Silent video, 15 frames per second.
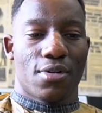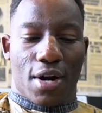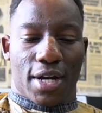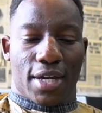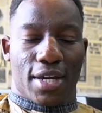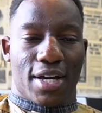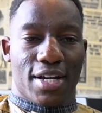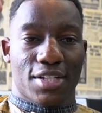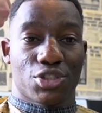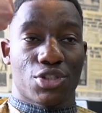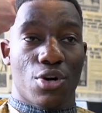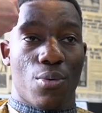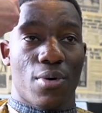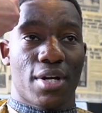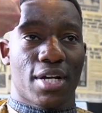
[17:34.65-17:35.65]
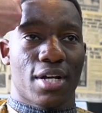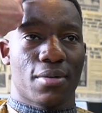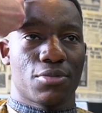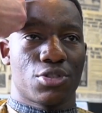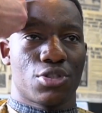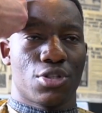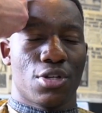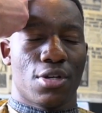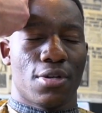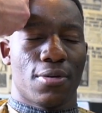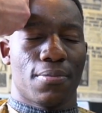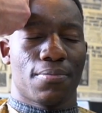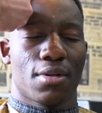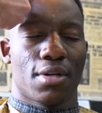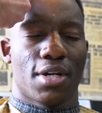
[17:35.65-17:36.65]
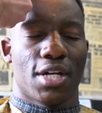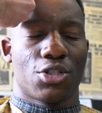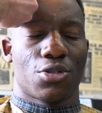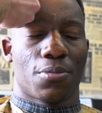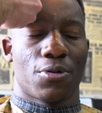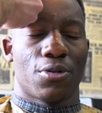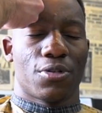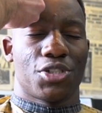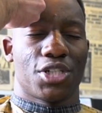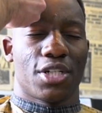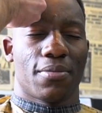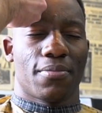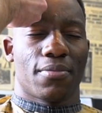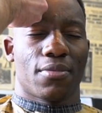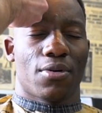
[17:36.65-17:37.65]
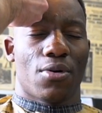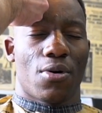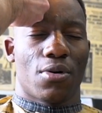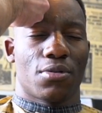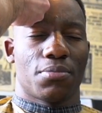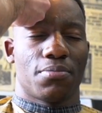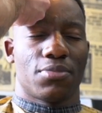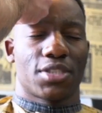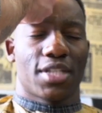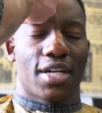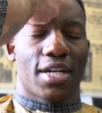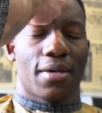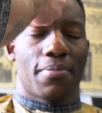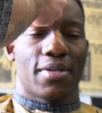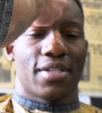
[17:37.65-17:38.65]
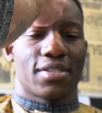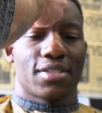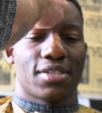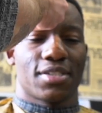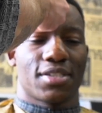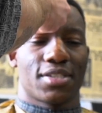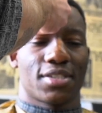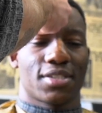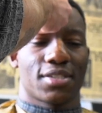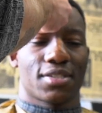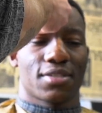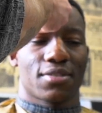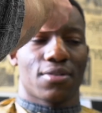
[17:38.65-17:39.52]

Okay guys, so when it comes to entrepreneurship or starting a business